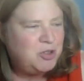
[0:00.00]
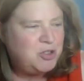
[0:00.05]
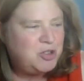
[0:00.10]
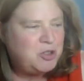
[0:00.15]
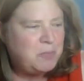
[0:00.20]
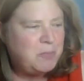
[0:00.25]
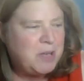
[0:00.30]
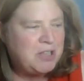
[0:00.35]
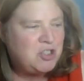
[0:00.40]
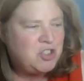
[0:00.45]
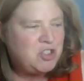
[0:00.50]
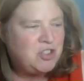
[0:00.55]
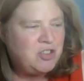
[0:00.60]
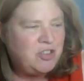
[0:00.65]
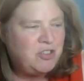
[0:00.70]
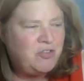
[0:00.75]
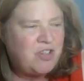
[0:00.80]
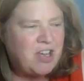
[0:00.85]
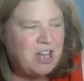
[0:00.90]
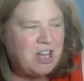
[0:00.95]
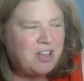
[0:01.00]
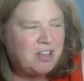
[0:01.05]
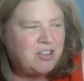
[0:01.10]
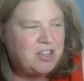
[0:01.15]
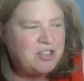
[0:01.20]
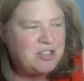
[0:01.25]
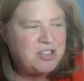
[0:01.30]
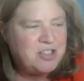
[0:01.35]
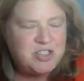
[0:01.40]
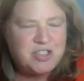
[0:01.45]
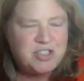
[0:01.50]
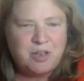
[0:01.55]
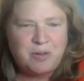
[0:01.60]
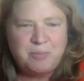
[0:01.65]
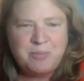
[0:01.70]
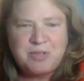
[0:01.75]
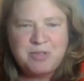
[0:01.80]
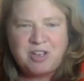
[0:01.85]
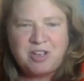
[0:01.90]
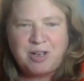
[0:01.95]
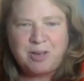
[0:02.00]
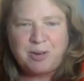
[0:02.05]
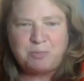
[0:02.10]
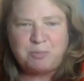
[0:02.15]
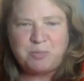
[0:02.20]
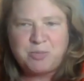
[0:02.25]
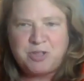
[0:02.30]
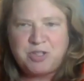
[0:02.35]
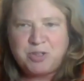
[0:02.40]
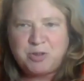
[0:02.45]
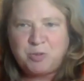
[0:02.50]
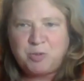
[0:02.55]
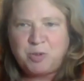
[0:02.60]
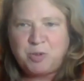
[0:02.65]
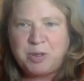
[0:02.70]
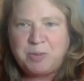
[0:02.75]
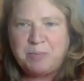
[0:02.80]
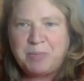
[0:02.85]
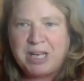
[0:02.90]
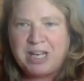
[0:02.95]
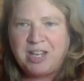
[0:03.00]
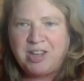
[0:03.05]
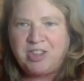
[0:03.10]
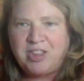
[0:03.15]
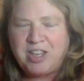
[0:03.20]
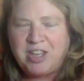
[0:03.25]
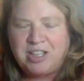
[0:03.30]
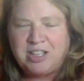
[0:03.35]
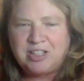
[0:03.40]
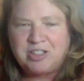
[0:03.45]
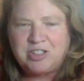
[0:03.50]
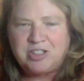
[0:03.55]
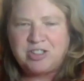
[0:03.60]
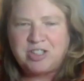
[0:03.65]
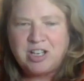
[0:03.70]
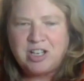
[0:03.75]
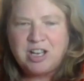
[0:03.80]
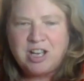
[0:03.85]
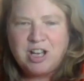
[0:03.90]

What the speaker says: to mention the fact that sometimes we make things